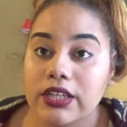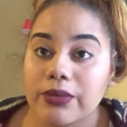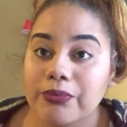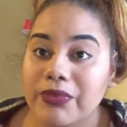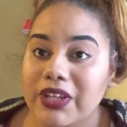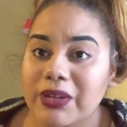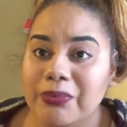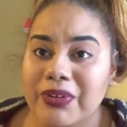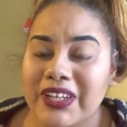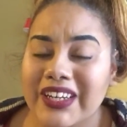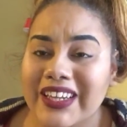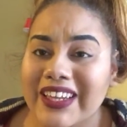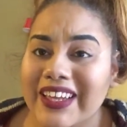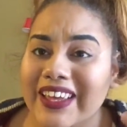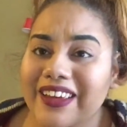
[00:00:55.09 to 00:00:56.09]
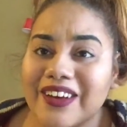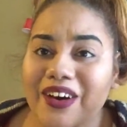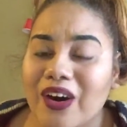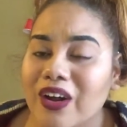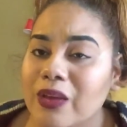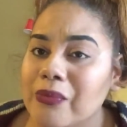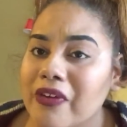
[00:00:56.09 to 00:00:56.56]
me putting
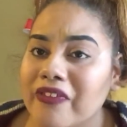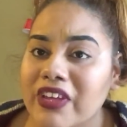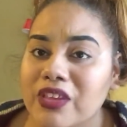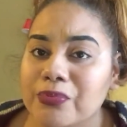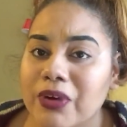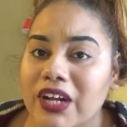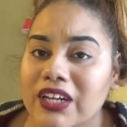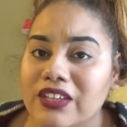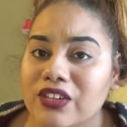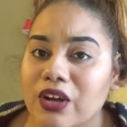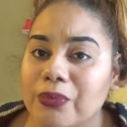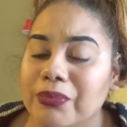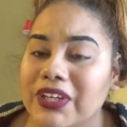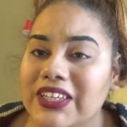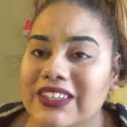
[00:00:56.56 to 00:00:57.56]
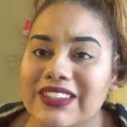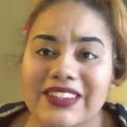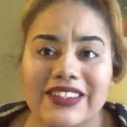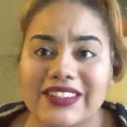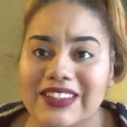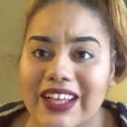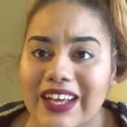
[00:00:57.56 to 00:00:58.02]
all of my face products on, because
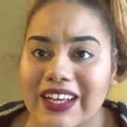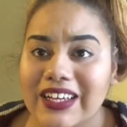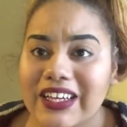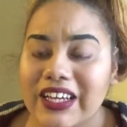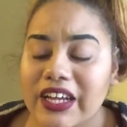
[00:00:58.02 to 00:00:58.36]
this is not